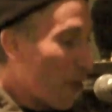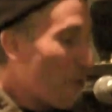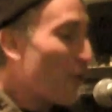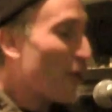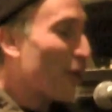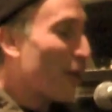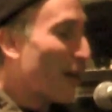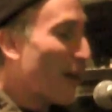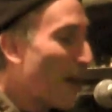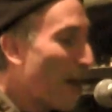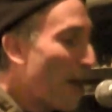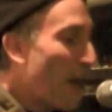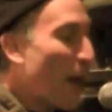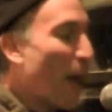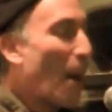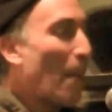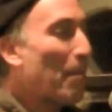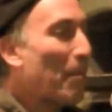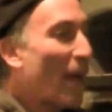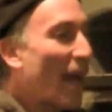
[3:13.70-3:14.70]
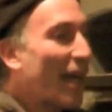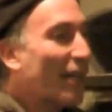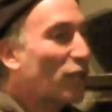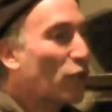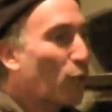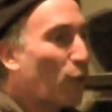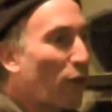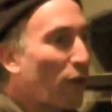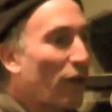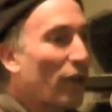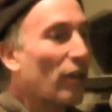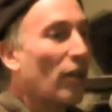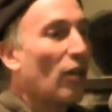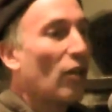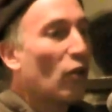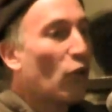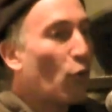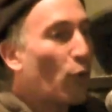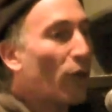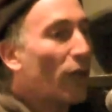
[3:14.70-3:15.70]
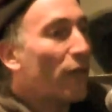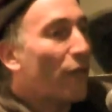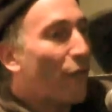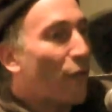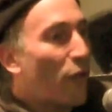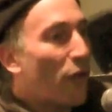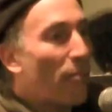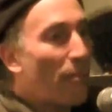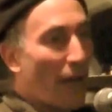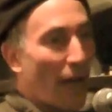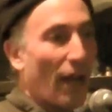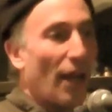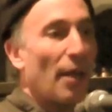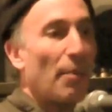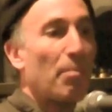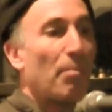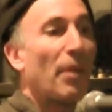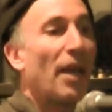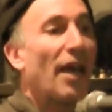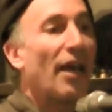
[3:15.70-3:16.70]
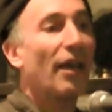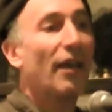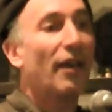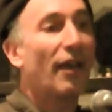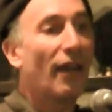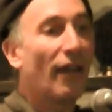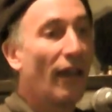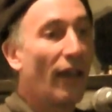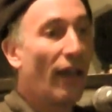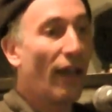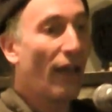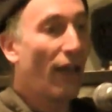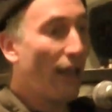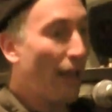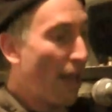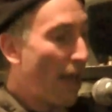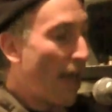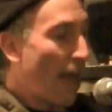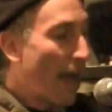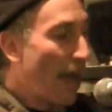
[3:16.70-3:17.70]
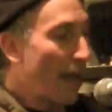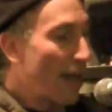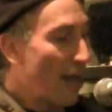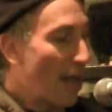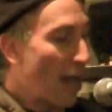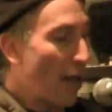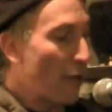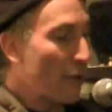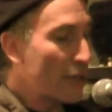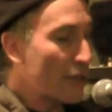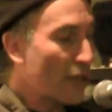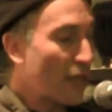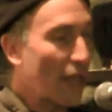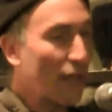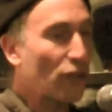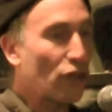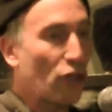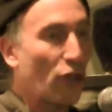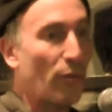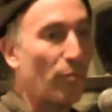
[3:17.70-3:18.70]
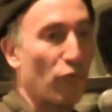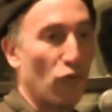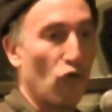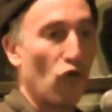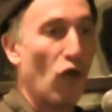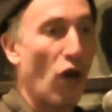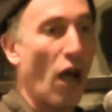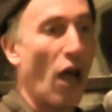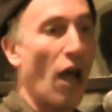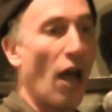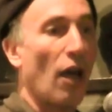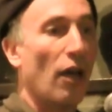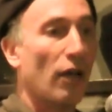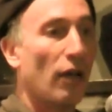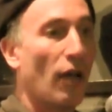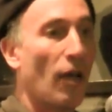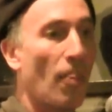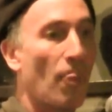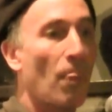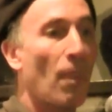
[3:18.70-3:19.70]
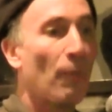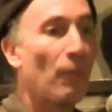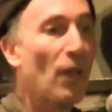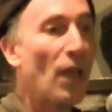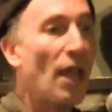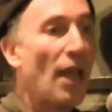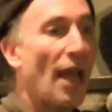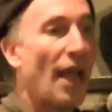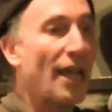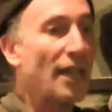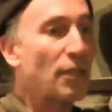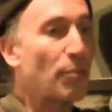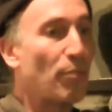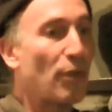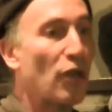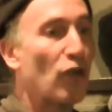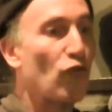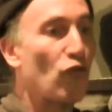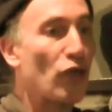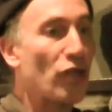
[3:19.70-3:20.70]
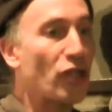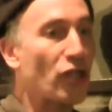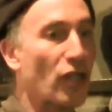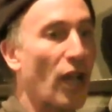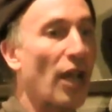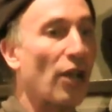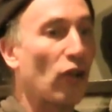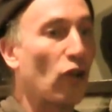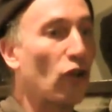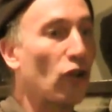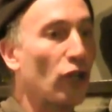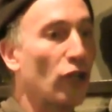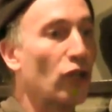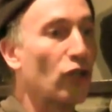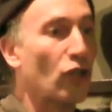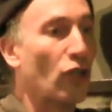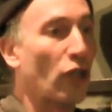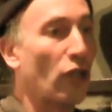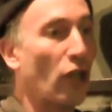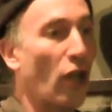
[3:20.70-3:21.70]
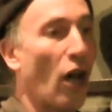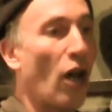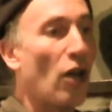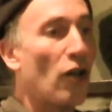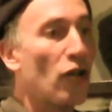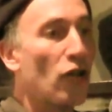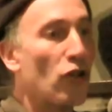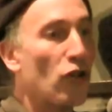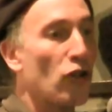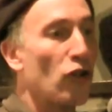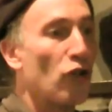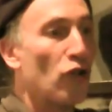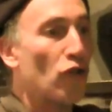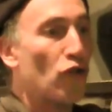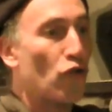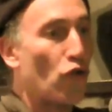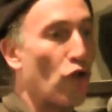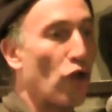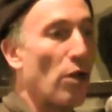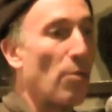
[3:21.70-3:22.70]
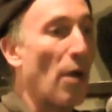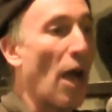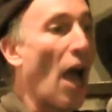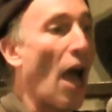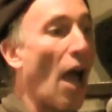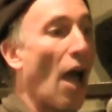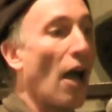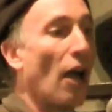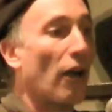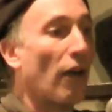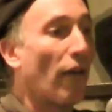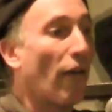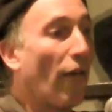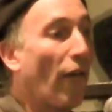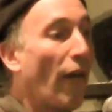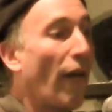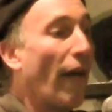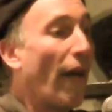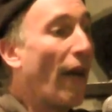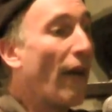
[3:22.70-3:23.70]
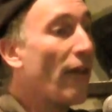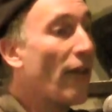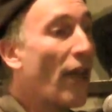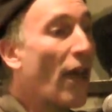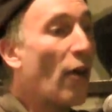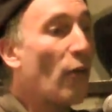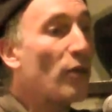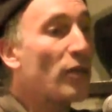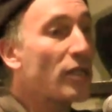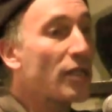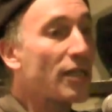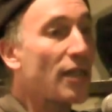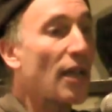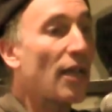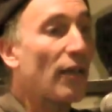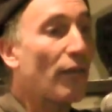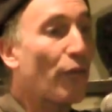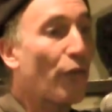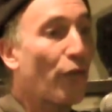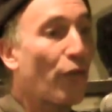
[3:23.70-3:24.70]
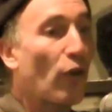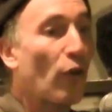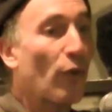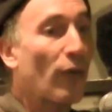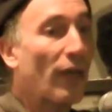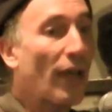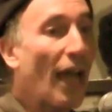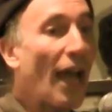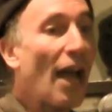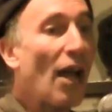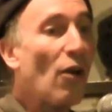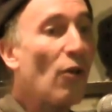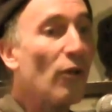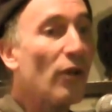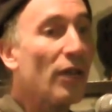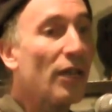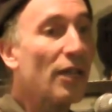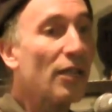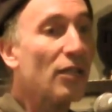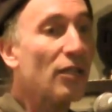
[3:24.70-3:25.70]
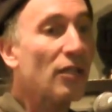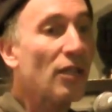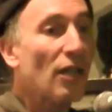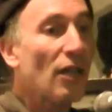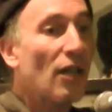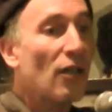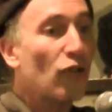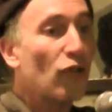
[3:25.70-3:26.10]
or a patchwork quilt for my bed. And now his ketchup rag has been recycled, it's a laundry bag. And now instead of throwing out his